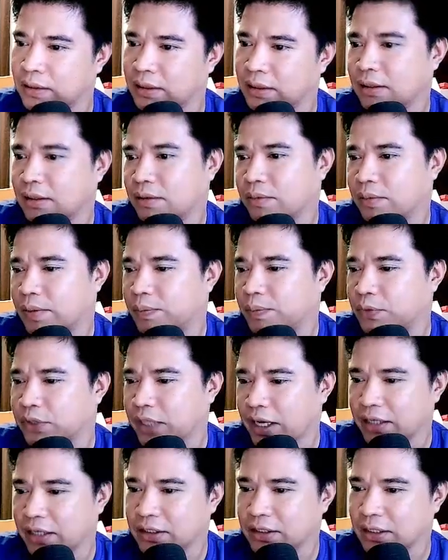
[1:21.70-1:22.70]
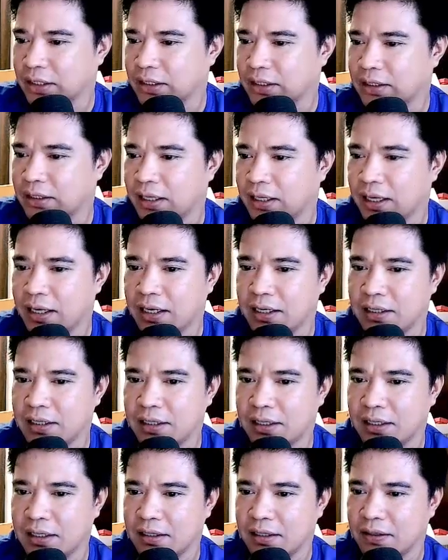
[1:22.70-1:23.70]
that would be potential,
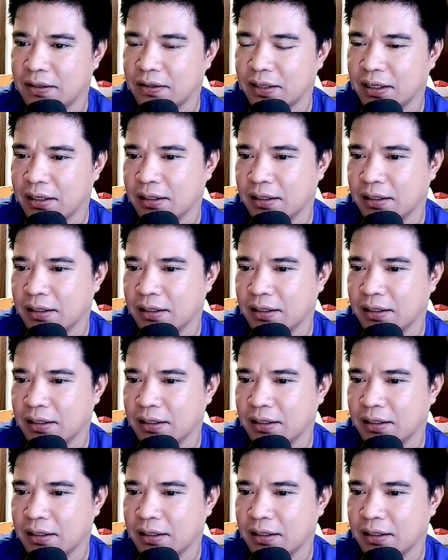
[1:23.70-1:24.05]
and okay,